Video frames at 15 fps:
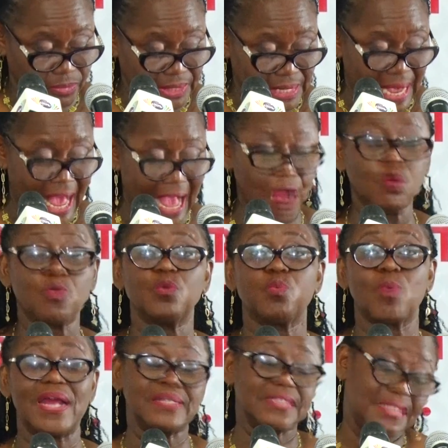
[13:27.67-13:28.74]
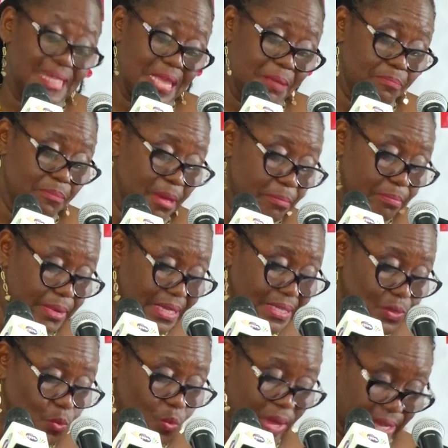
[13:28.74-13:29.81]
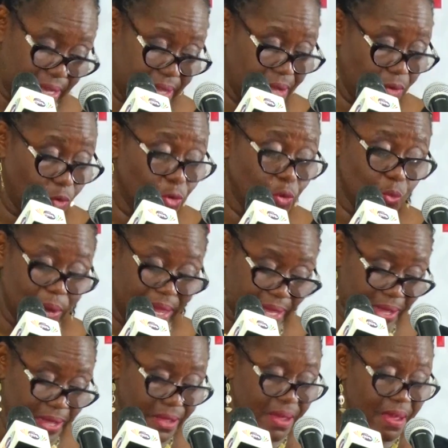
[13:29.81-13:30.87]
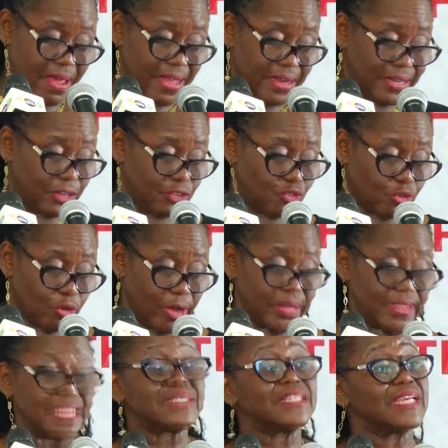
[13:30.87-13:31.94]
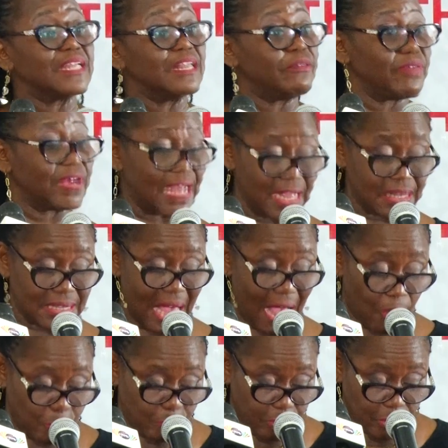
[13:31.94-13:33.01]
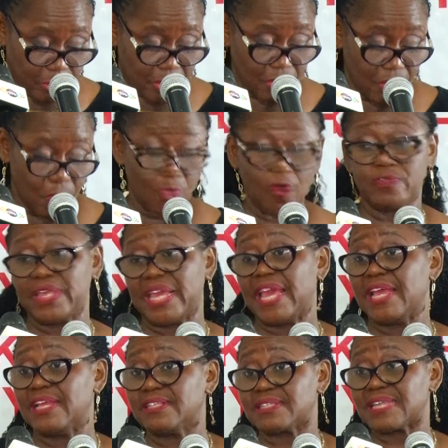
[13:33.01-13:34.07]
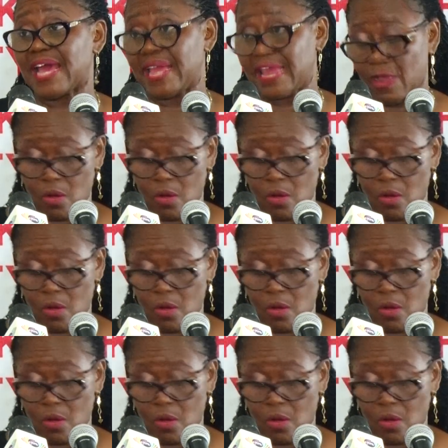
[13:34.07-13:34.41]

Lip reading: How could one team member's good work destroy the significant output of the entire